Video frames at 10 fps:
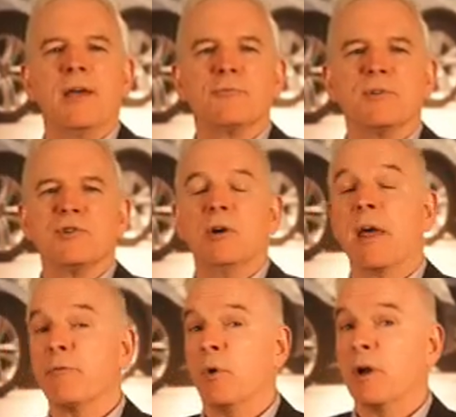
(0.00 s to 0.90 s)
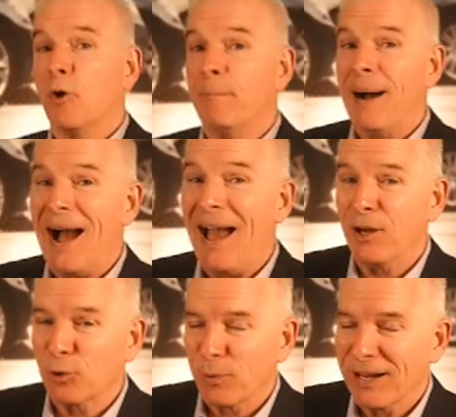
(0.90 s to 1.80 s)
but you don't ever want to go buy
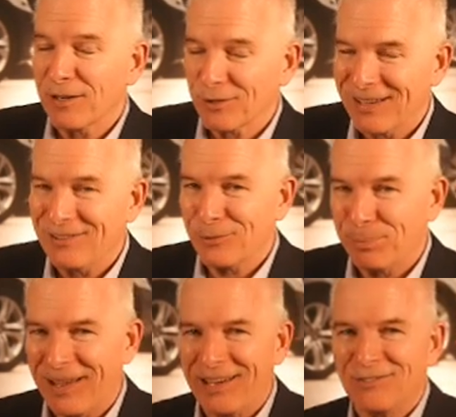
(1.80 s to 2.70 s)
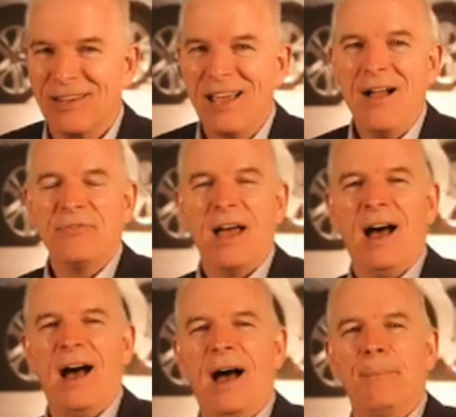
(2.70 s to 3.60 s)
or rent or lease a place
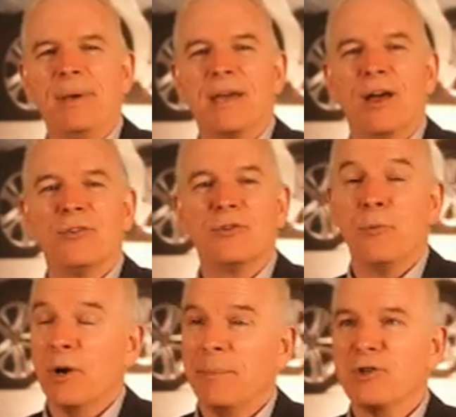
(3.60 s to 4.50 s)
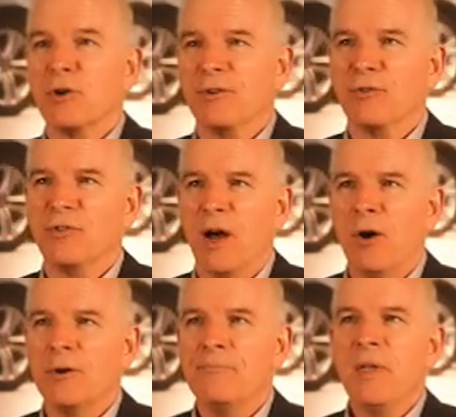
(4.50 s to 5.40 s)
because you want to make sure it's
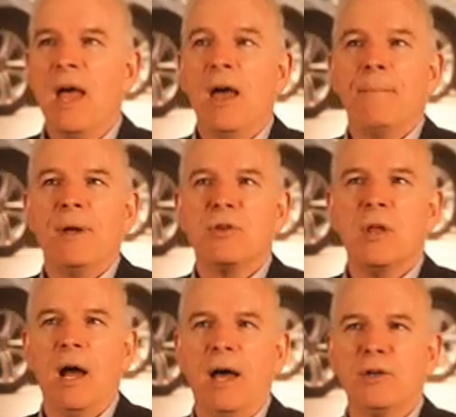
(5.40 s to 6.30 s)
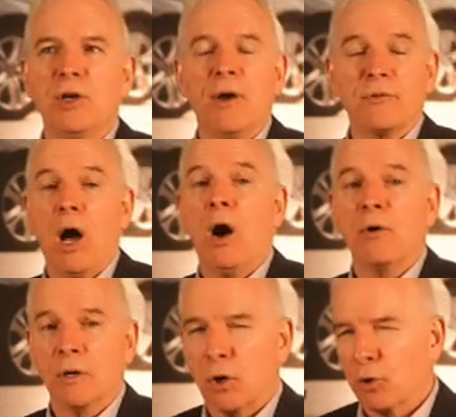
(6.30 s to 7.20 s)
zoned. But you do have to
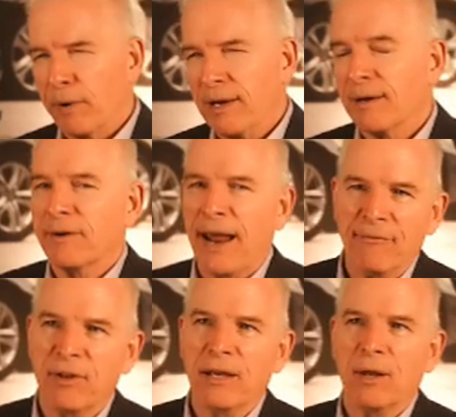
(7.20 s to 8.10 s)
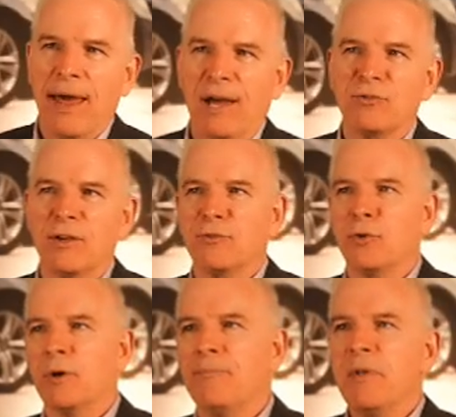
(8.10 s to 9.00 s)
own it or rent it or have legal access
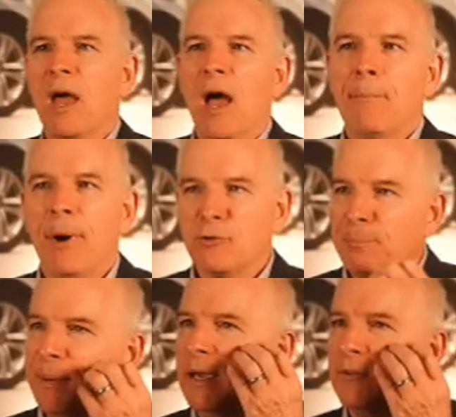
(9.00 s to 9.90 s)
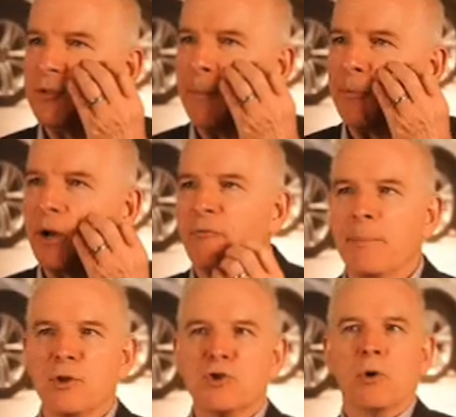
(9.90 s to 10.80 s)
to it. Must be separated
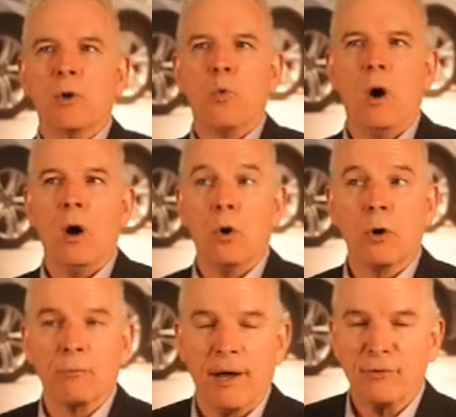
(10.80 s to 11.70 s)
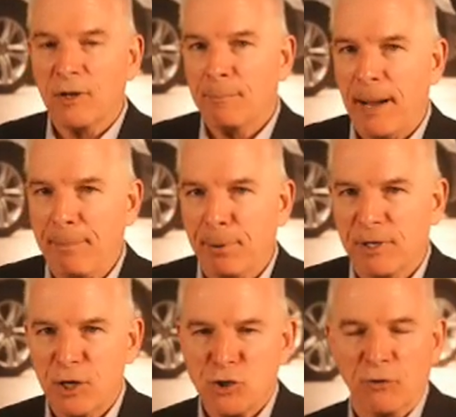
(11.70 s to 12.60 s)
from an adjoining wall or resident by
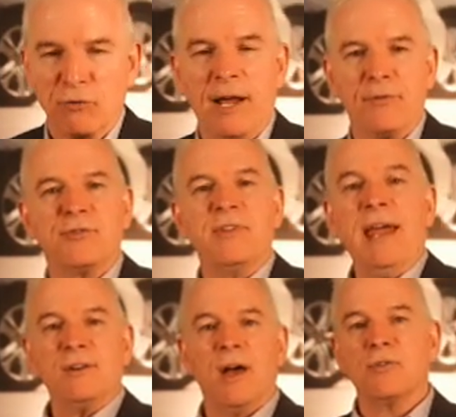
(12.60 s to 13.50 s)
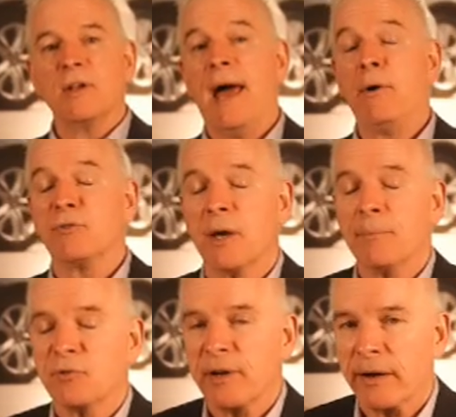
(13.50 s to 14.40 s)
partitions. Now, the state does allow in
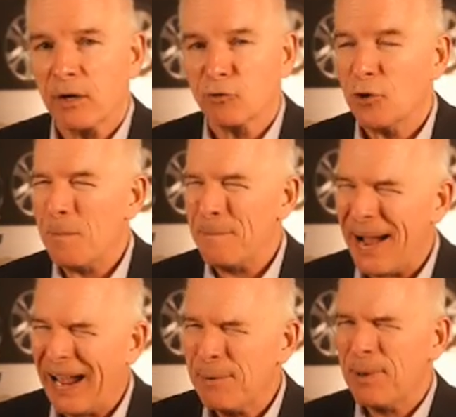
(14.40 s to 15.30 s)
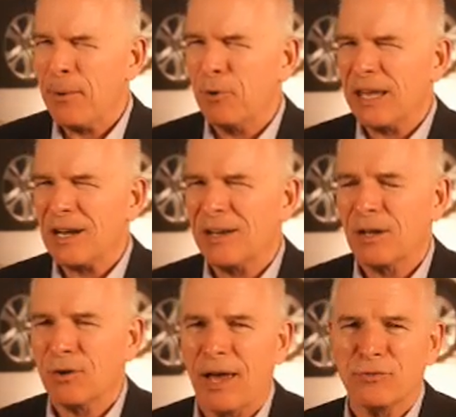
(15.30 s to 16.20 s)
some scenarios you might be able to get a
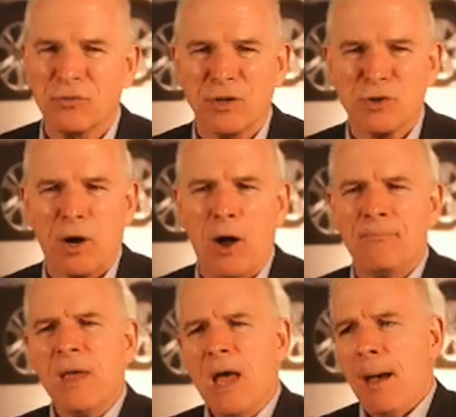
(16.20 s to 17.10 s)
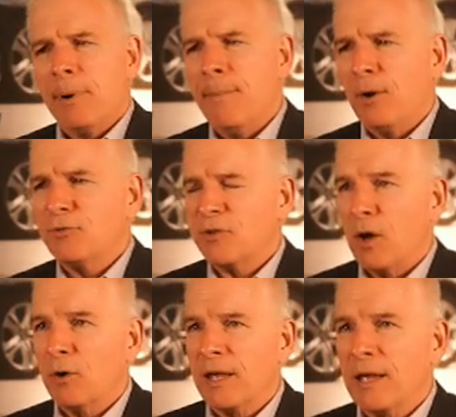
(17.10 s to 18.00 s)
dealer license at your home, but most
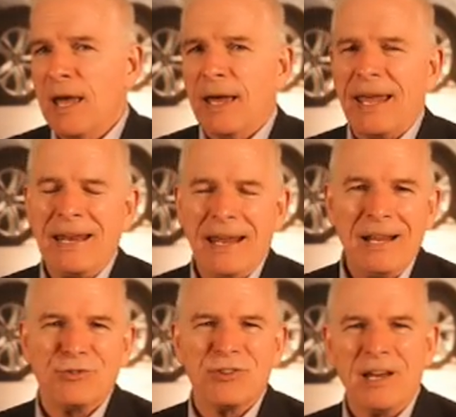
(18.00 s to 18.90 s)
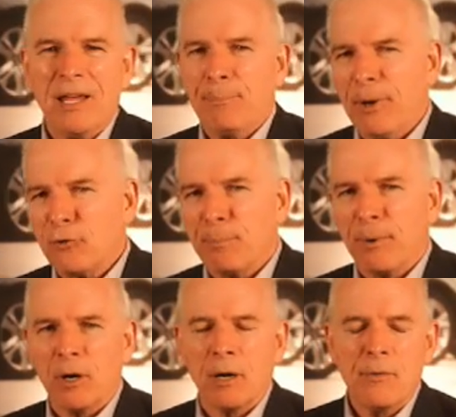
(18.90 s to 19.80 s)
zoning in any city,
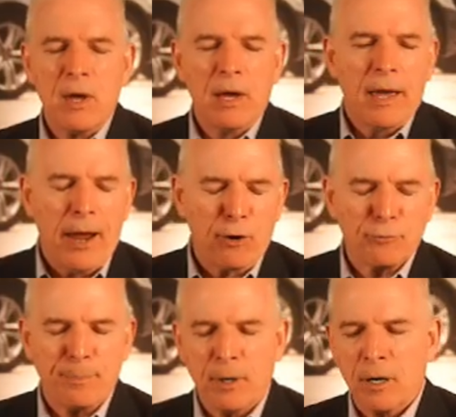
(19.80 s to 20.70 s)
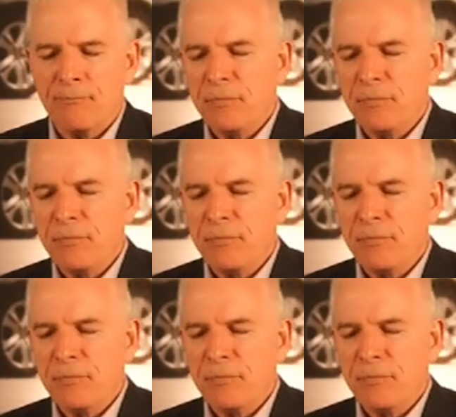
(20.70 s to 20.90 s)
Pittsburgh, Harrisburg,